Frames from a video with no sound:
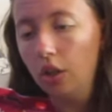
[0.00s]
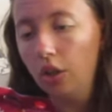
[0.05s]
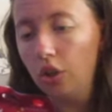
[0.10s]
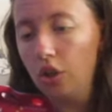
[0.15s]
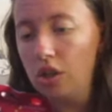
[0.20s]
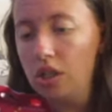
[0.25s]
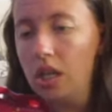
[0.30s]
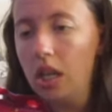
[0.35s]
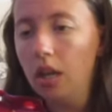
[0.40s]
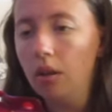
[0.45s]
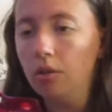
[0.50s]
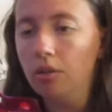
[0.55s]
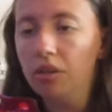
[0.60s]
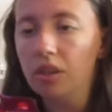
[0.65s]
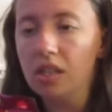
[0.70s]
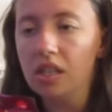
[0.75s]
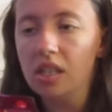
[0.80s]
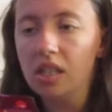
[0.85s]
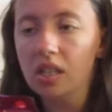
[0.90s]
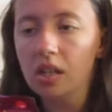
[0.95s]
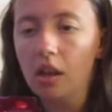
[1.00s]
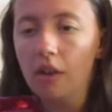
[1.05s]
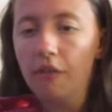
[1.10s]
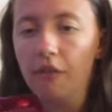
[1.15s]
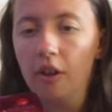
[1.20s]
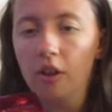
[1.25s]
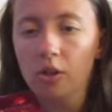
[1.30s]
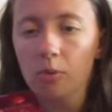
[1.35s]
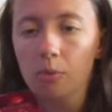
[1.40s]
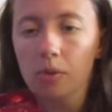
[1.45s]
Good healthy
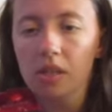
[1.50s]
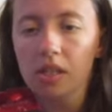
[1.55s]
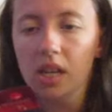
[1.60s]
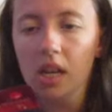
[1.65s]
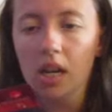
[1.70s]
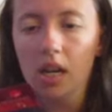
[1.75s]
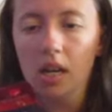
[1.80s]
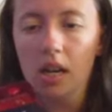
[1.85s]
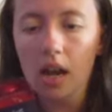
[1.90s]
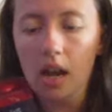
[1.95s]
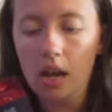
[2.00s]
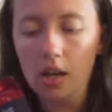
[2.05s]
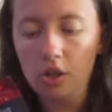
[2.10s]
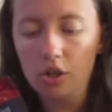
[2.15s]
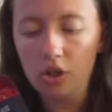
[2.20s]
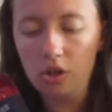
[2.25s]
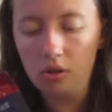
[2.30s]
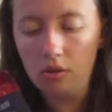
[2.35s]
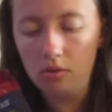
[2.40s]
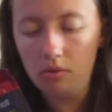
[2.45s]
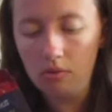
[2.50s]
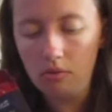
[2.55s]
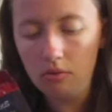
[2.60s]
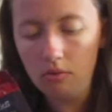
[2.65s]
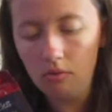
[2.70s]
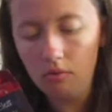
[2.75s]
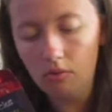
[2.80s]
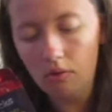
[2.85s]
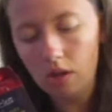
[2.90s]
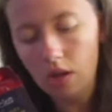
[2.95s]
stuff, 100%
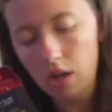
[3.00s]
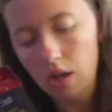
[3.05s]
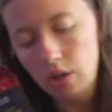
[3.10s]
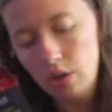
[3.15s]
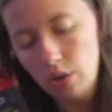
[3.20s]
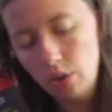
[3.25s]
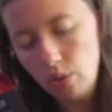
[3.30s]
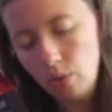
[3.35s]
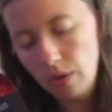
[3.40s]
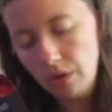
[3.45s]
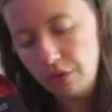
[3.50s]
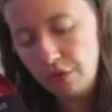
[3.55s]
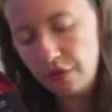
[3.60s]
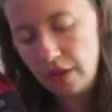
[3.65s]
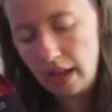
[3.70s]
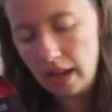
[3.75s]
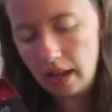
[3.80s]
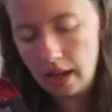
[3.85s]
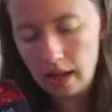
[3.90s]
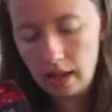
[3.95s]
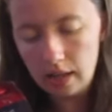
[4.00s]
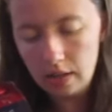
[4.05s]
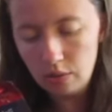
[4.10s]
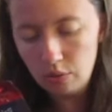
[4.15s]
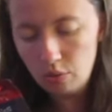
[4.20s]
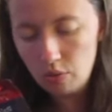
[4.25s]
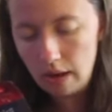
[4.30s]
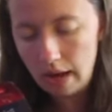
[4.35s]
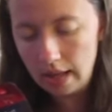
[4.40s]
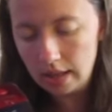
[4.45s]
natural. Low in fat,
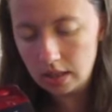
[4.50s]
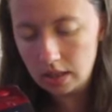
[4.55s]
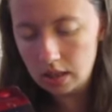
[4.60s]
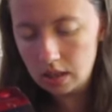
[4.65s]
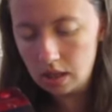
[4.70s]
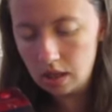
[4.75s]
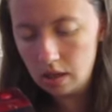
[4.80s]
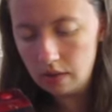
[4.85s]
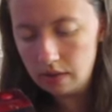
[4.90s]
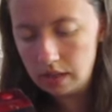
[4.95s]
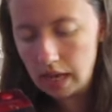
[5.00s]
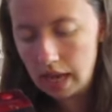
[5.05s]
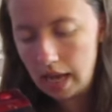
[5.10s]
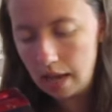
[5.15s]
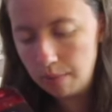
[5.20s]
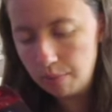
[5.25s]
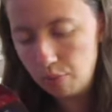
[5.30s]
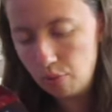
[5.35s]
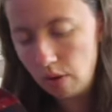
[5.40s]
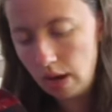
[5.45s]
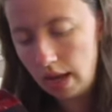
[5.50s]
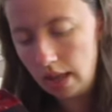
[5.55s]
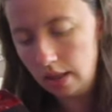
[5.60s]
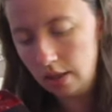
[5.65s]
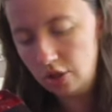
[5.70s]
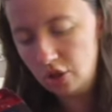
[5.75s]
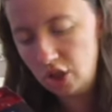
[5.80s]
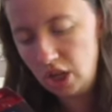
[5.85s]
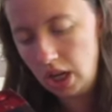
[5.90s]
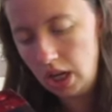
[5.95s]
no additives,
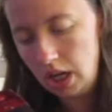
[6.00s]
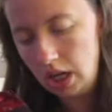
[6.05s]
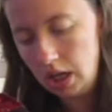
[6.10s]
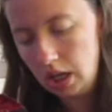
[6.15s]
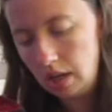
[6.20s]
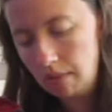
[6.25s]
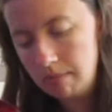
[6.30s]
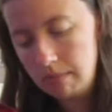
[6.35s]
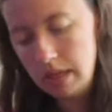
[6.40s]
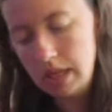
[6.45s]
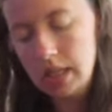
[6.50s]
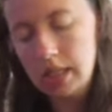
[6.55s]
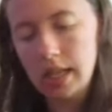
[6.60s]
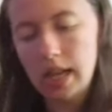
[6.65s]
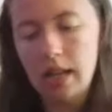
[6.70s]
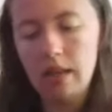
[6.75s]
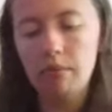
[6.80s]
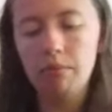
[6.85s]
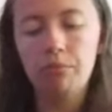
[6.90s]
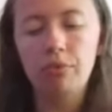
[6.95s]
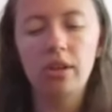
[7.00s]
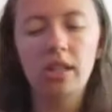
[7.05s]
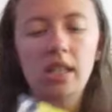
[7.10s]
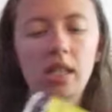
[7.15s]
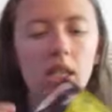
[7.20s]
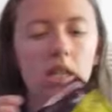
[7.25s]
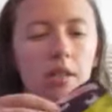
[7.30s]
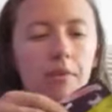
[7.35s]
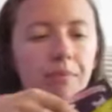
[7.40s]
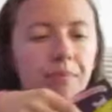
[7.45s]
hypoallergenic, made in
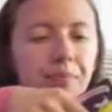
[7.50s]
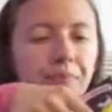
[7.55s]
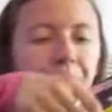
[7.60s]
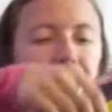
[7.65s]
Britain.